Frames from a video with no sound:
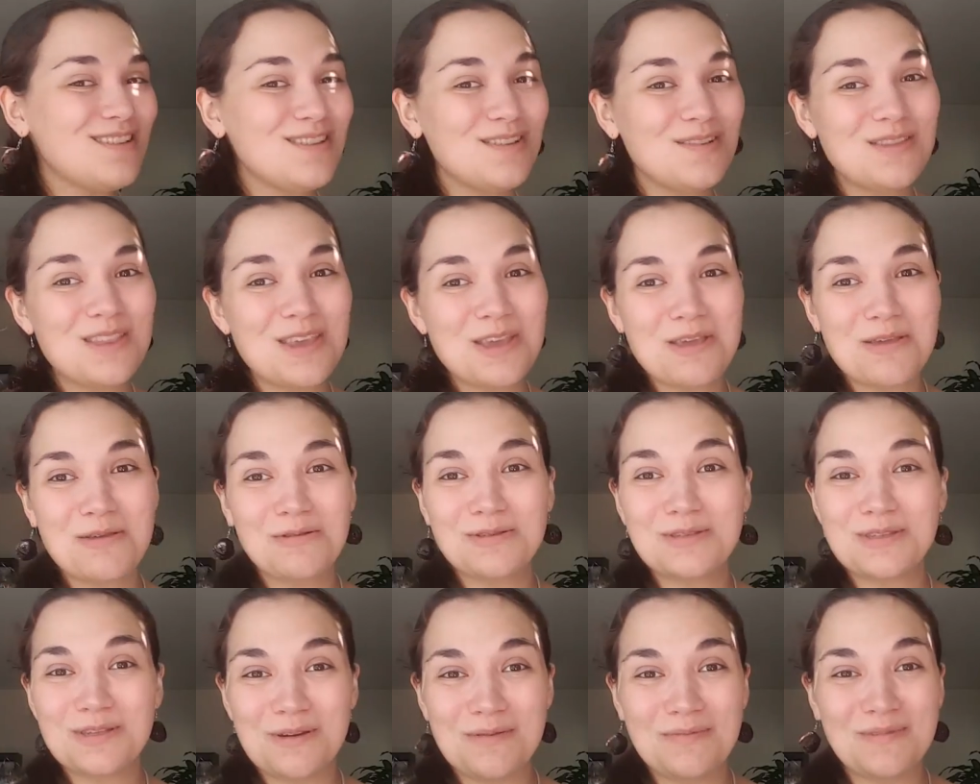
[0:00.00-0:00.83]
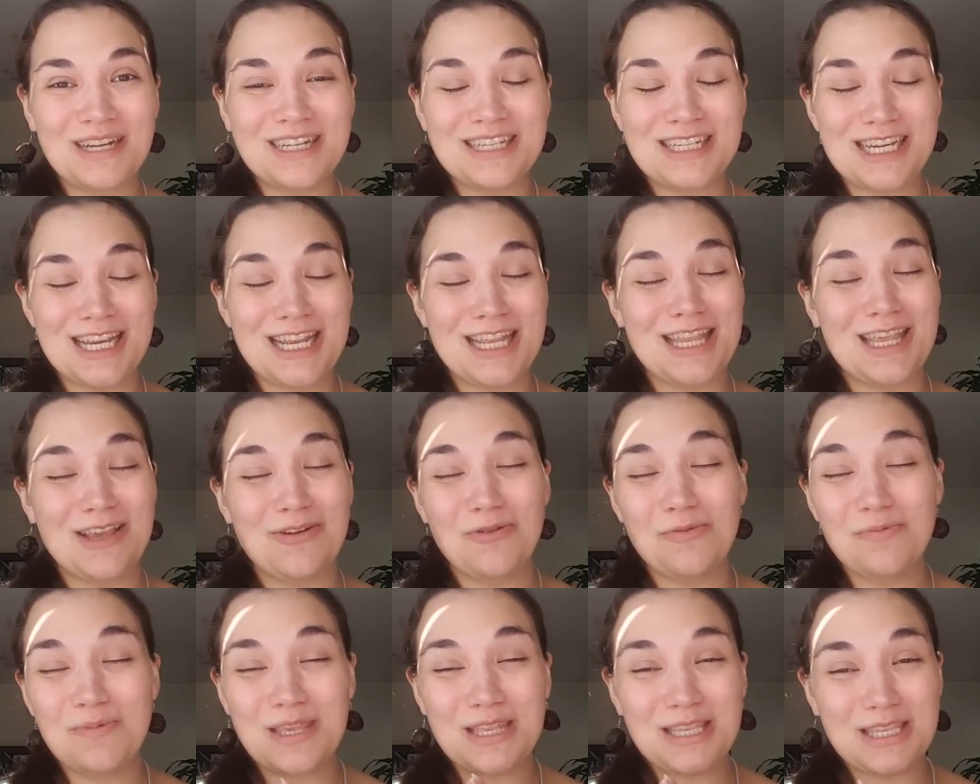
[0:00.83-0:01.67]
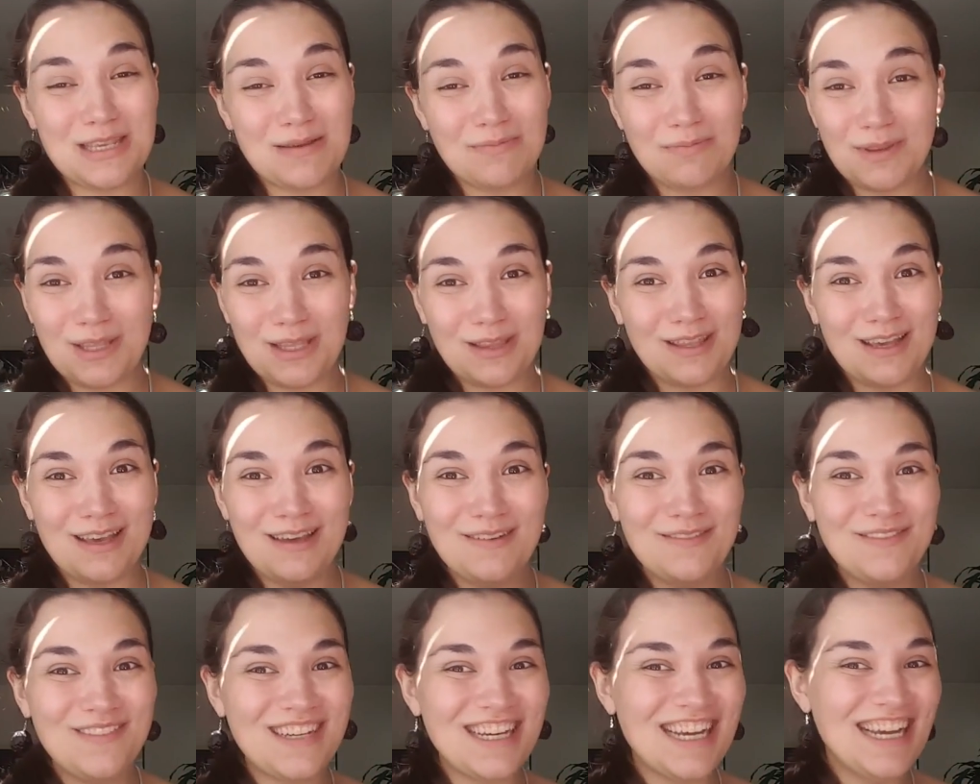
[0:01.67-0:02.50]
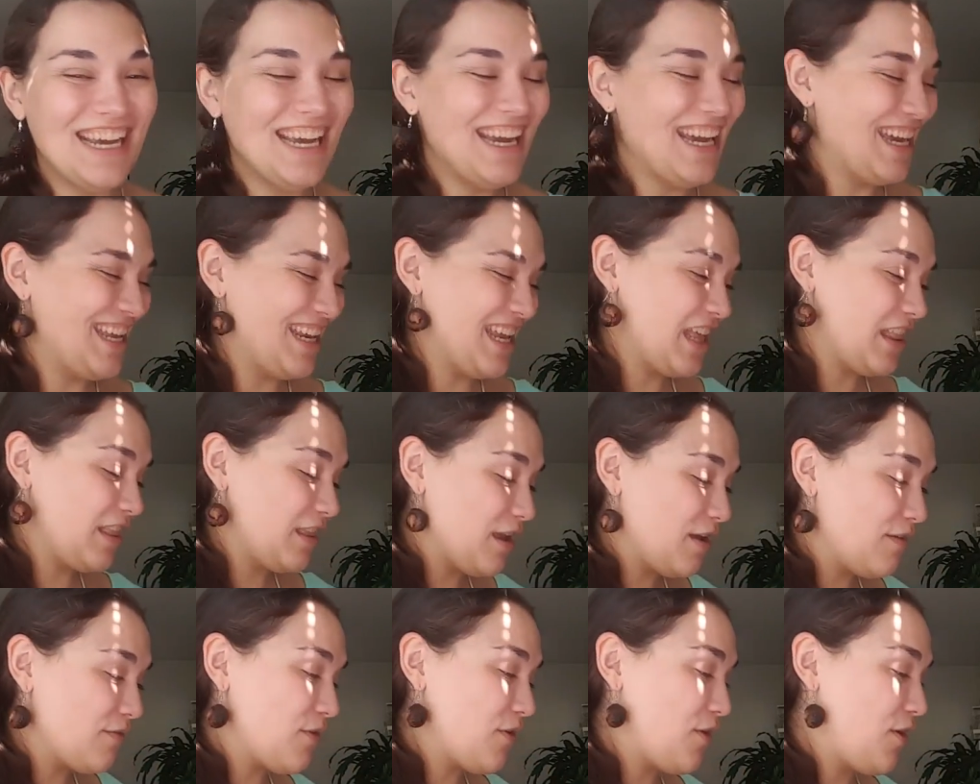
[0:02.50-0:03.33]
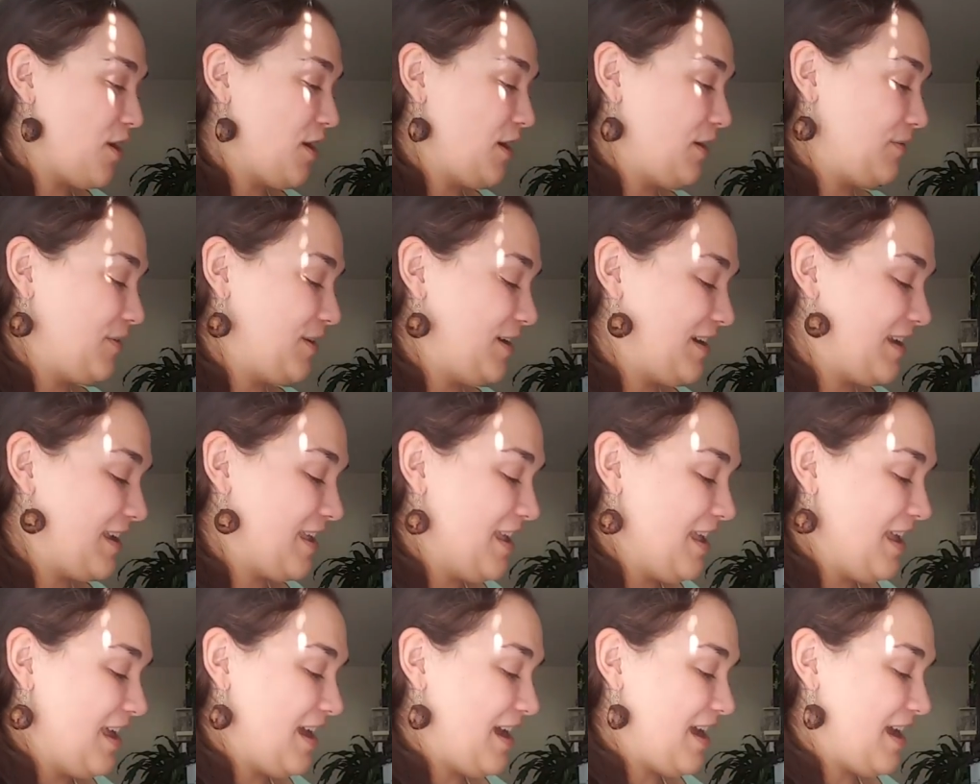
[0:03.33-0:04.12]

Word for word: So thank you so much, and they will be deeply loved. And I love your artwork.